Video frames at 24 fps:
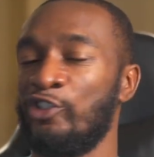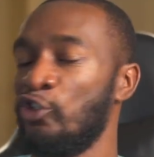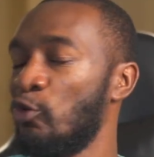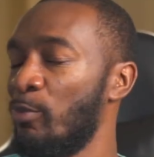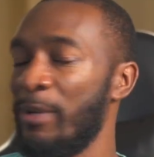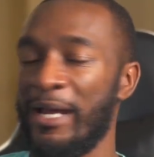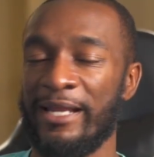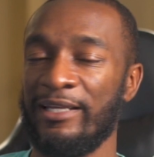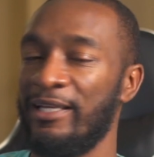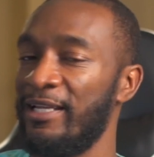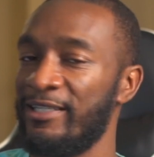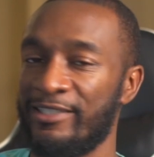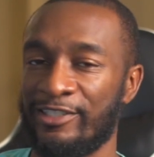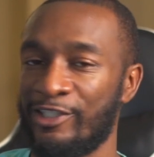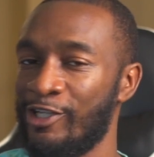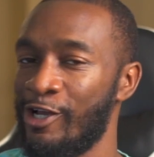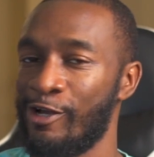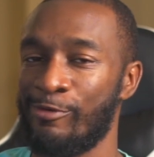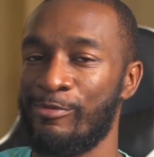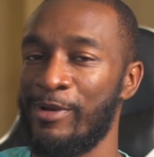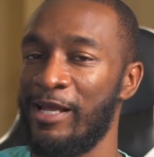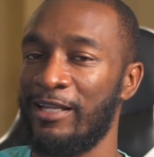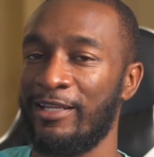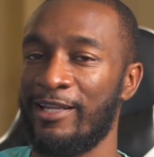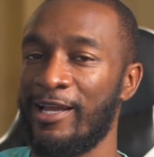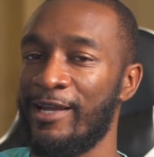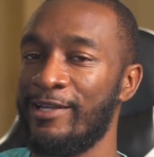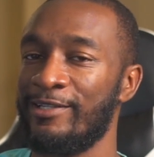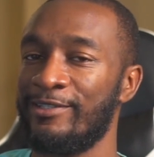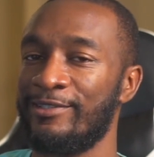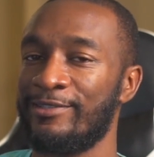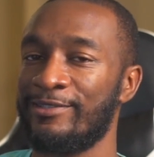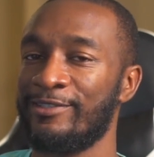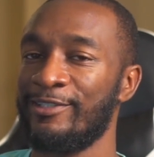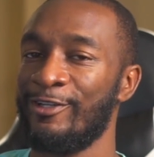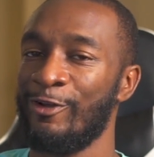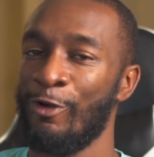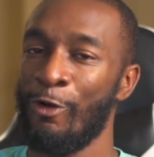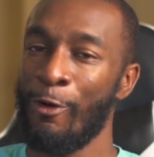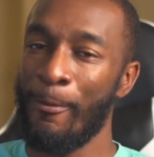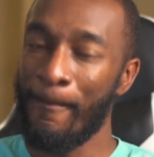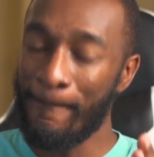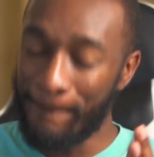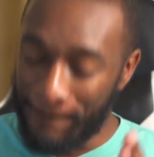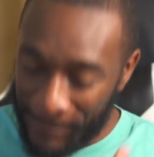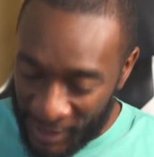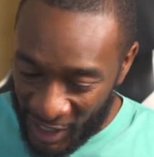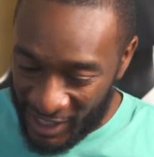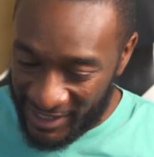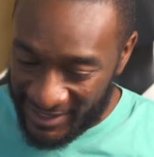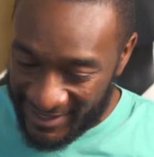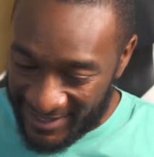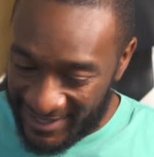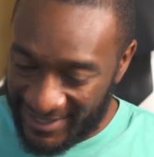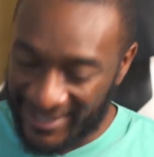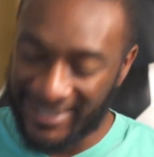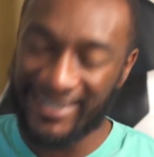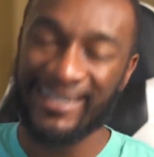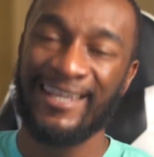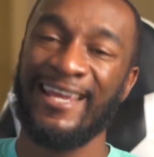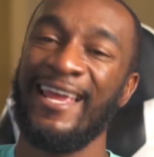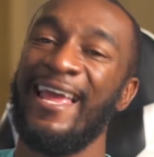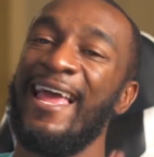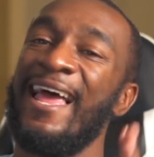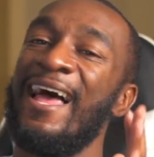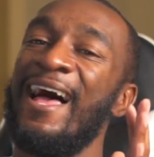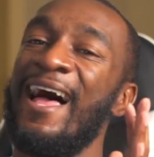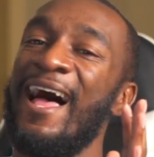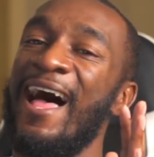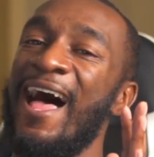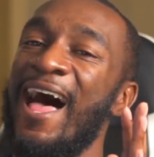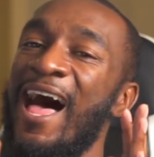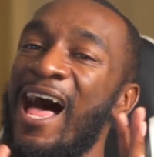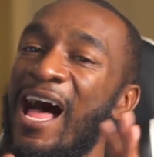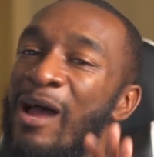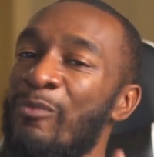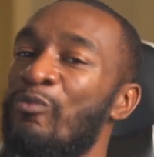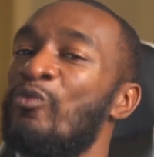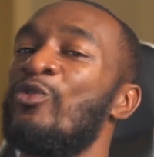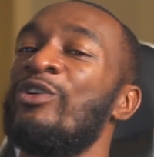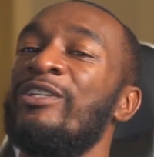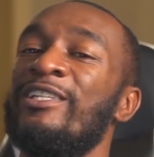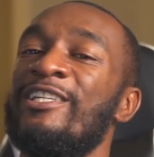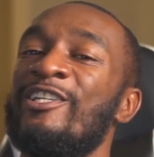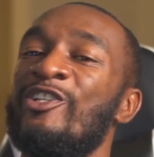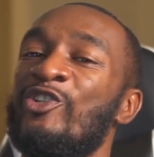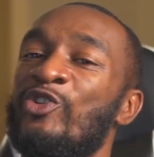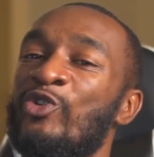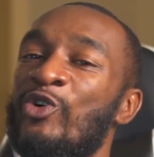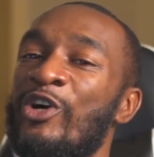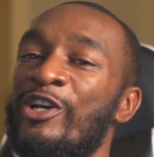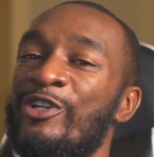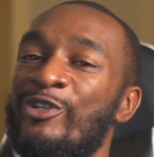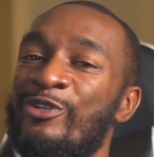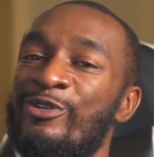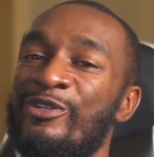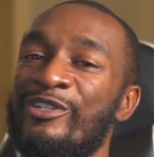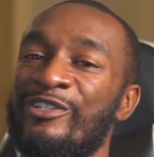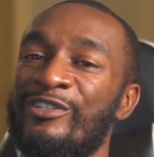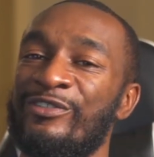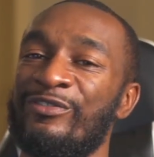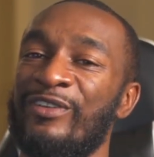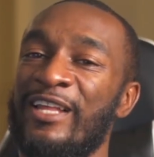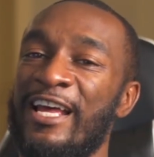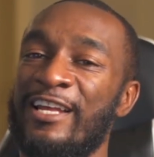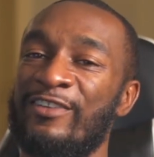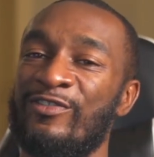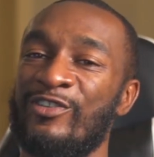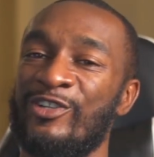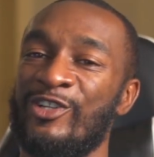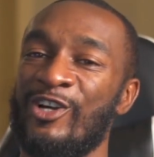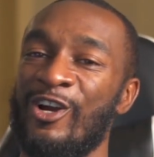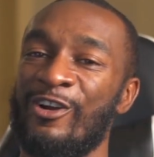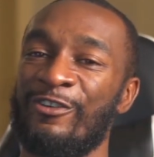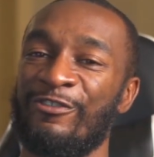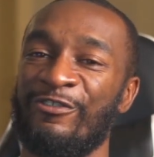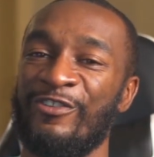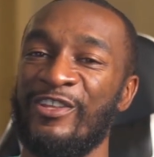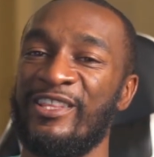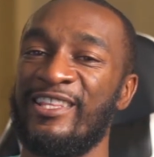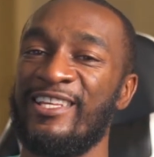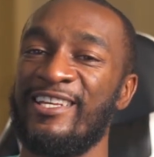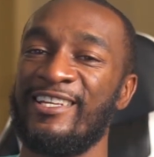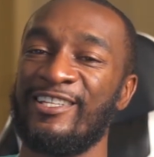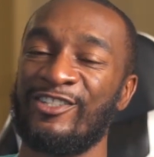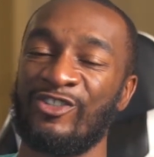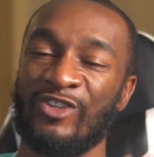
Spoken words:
Nobody likes to talk about lights, but I'm really enjoying doing this Flash photography thing.